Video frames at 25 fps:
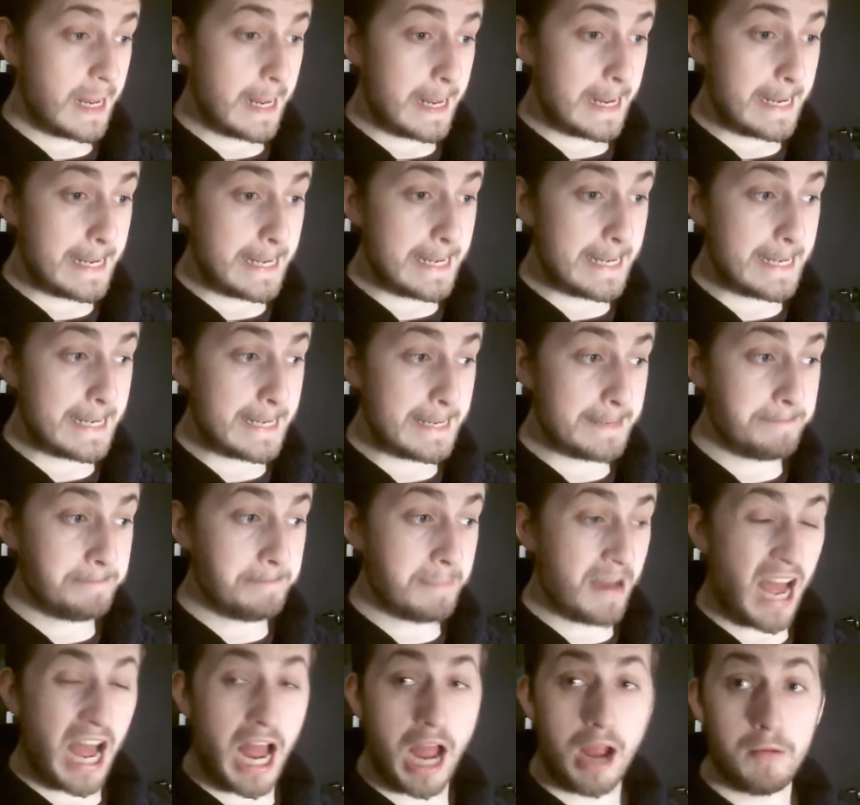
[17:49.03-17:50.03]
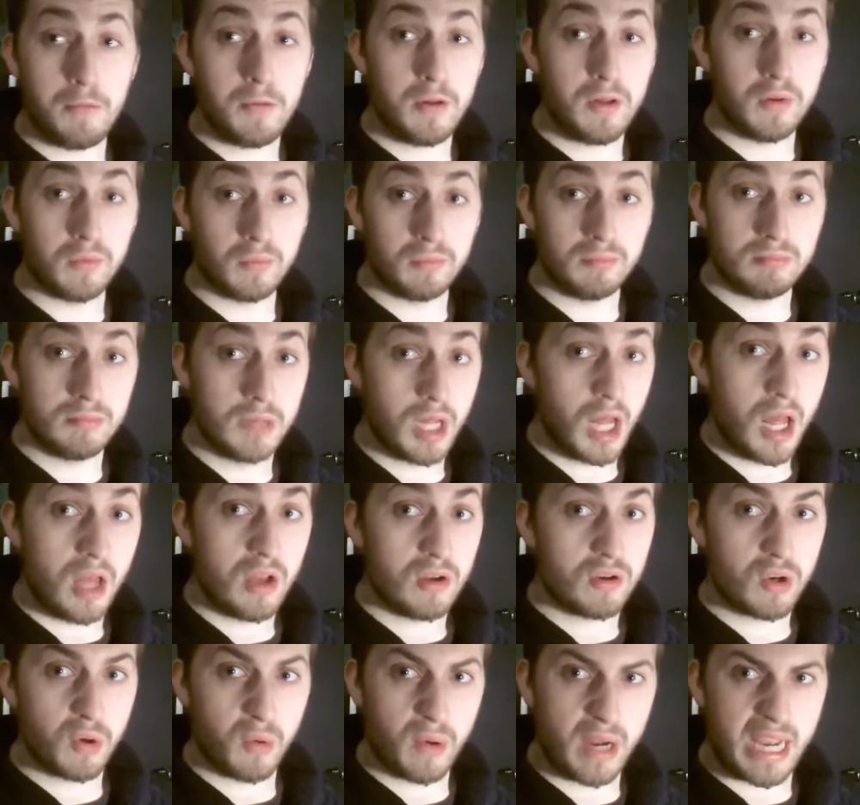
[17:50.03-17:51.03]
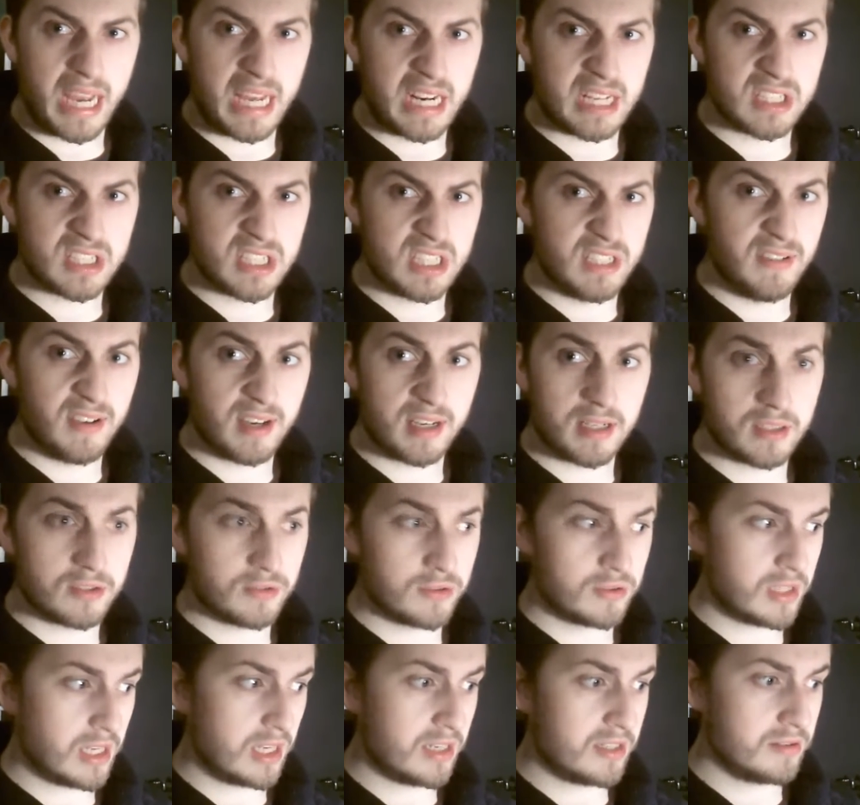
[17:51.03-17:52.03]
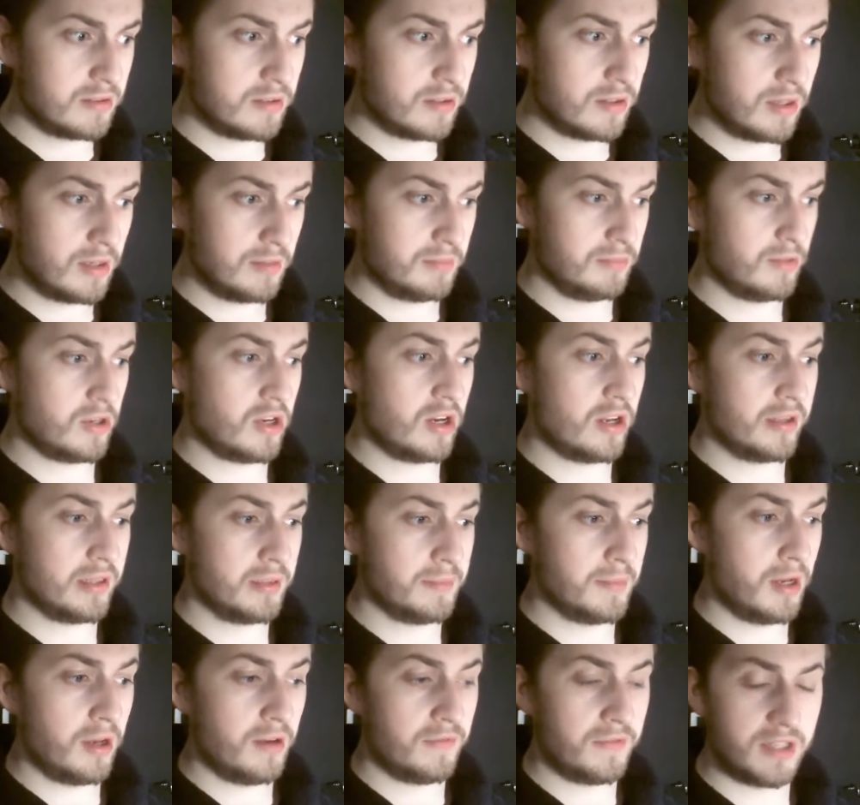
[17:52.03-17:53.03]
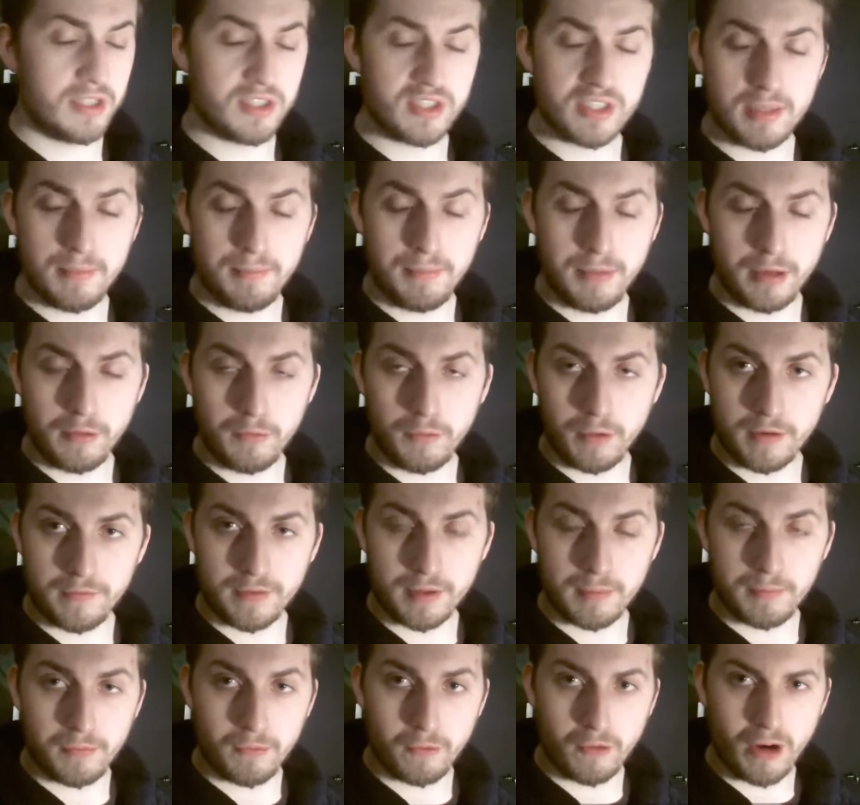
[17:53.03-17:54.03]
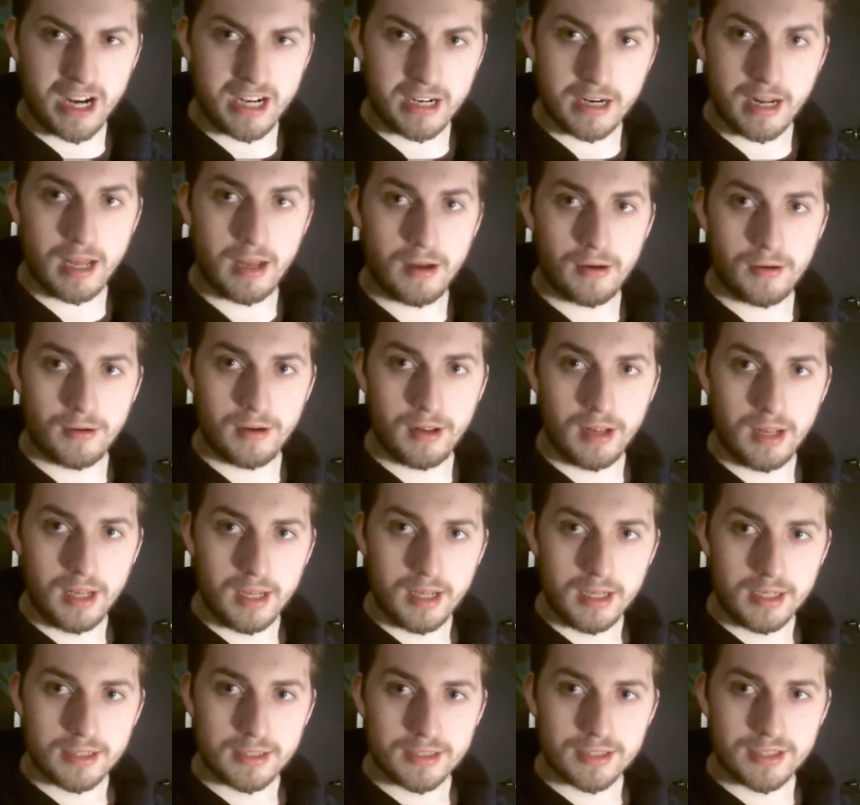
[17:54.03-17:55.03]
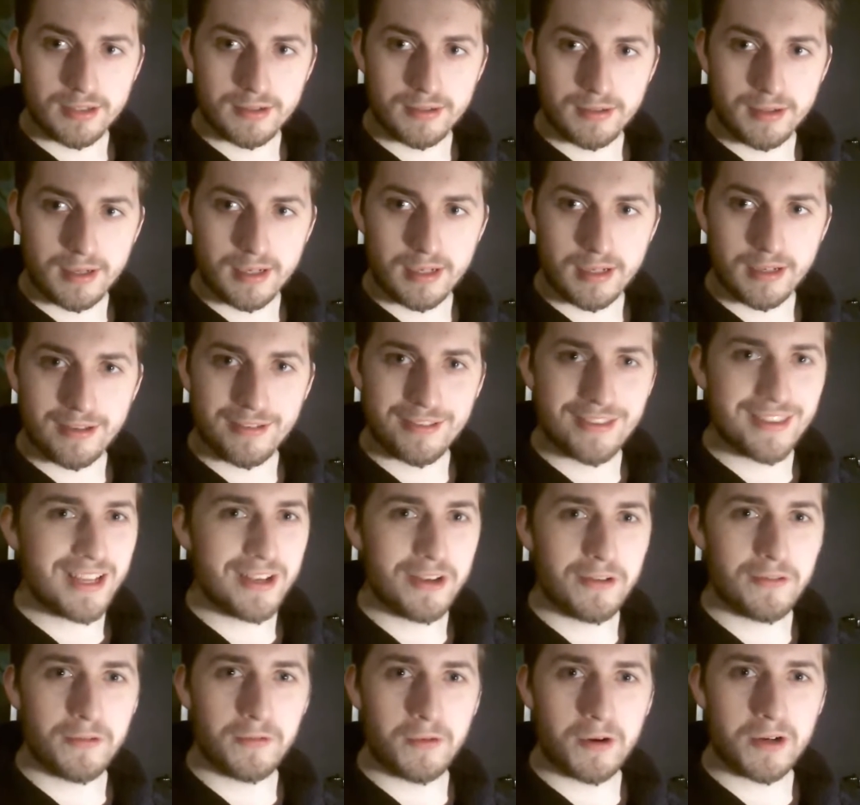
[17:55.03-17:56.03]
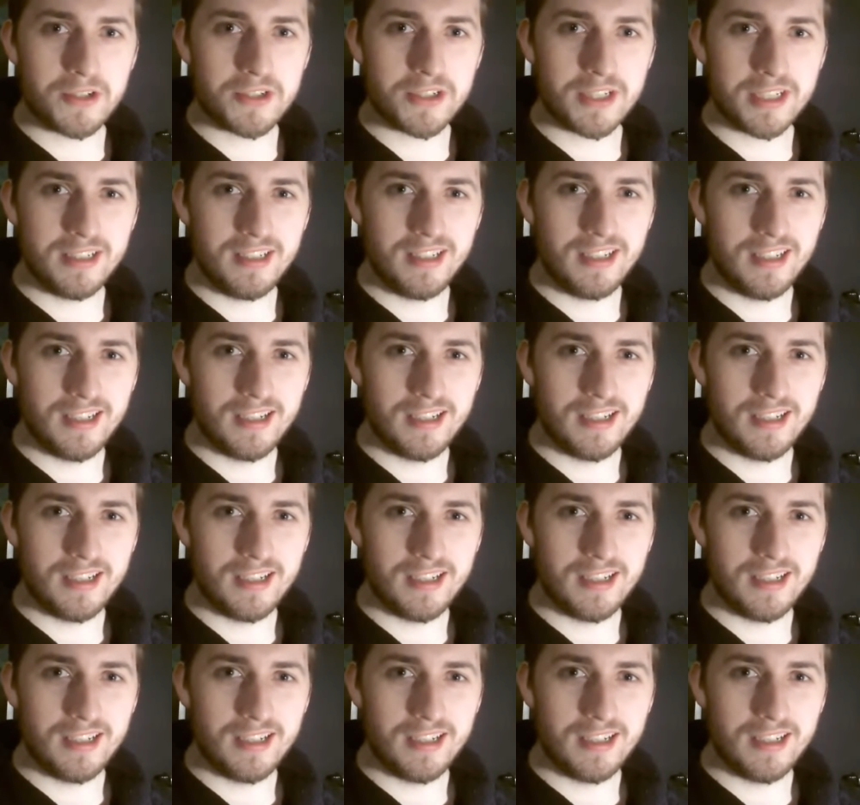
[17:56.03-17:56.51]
I will go ahead and see if I can start cutting them off and assembling one of them right now. So, thank you for watching.